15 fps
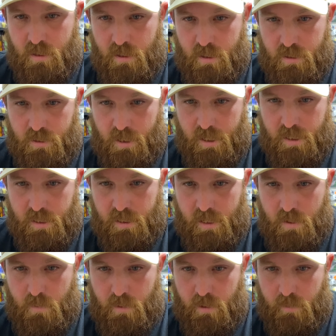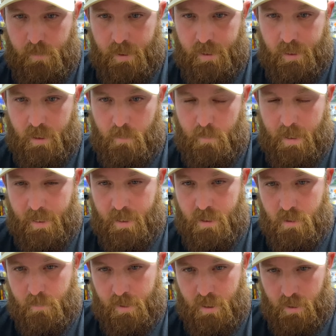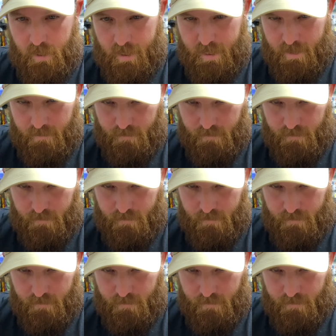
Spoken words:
So you see where I'm going to come back here. I'm going to leave